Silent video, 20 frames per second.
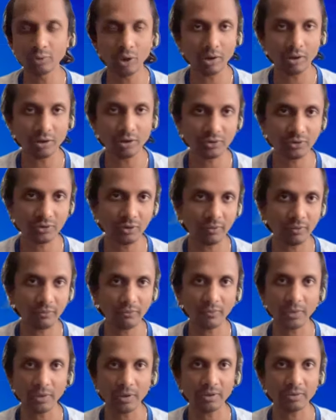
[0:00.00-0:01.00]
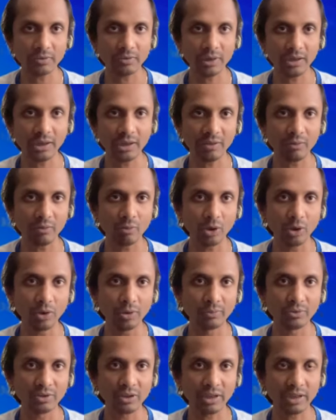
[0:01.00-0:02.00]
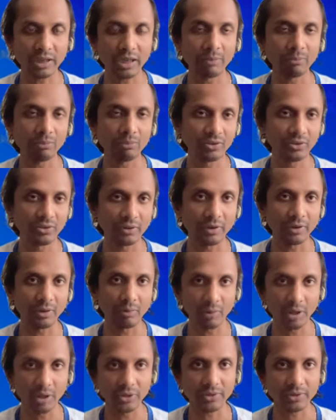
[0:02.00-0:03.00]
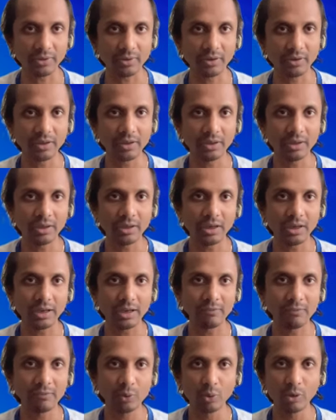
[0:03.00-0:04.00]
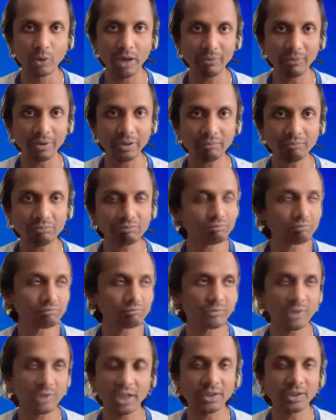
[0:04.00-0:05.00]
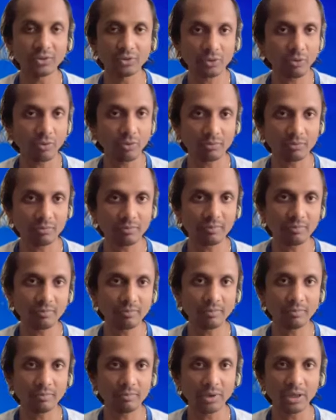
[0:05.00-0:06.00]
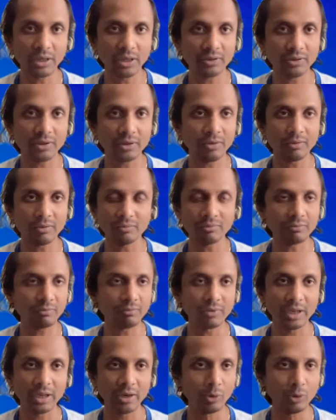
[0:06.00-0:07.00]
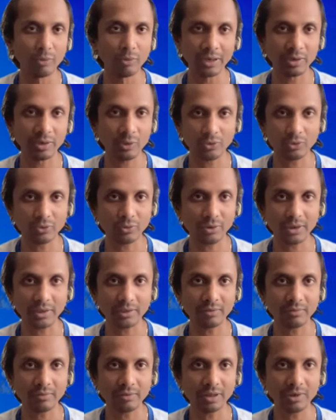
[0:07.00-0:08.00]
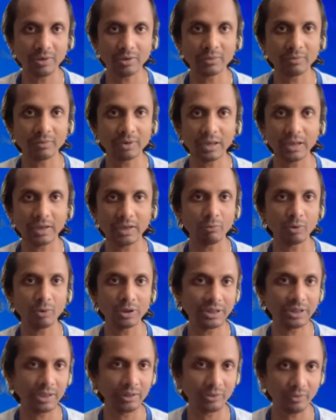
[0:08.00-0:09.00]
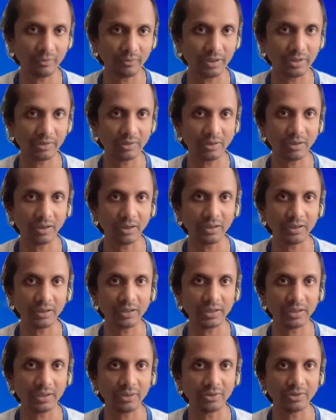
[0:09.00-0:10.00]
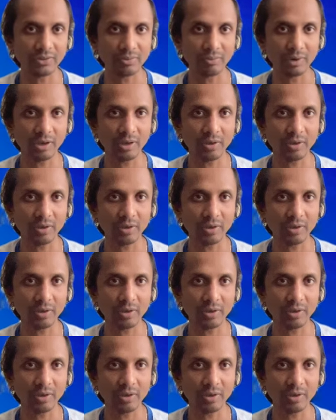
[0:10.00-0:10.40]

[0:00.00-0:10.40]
of trading volumes like every single month. And if you have it, then it's good. But we are nowhere close to it. We're not even like 1/10 of it currently at this